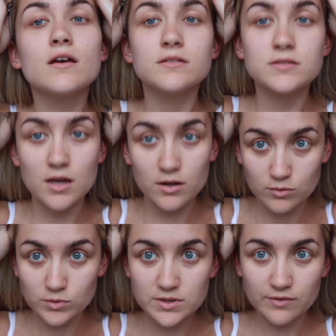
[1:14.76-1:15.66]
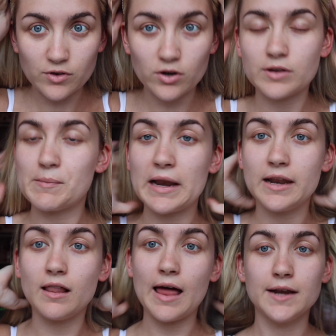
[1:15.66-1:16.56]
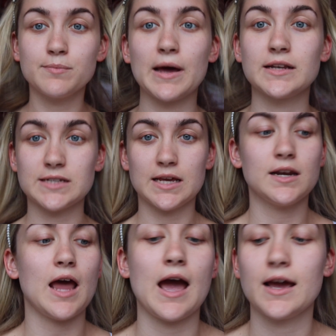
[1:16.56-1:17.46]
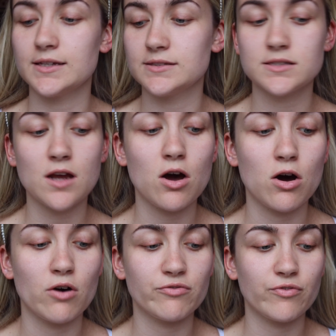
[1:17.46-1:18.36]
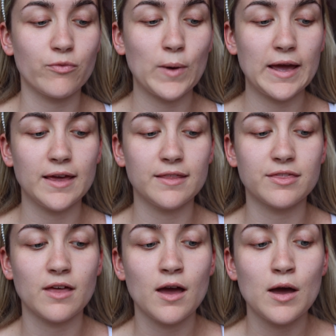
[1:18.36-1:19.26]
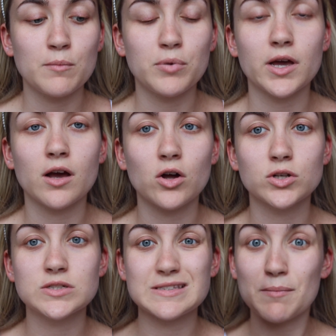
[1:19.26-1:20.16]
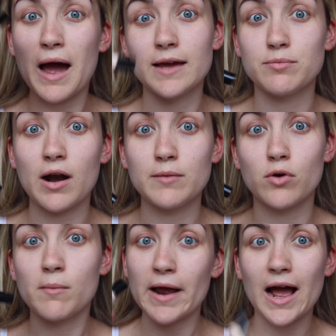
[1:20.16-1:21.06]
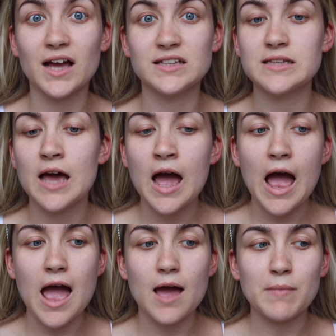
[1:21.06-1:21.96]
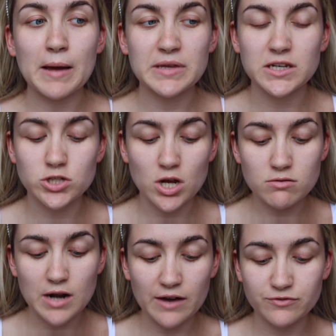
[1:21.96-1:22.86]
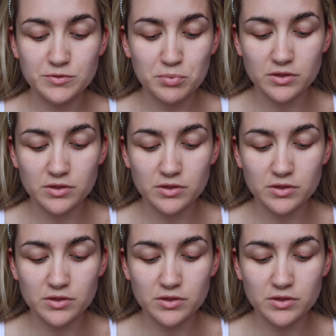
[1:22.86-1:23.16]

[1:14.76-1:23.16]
So once I've got my little headband in, I start off with putting on some eye primer on my eyes. I mean, you don't have to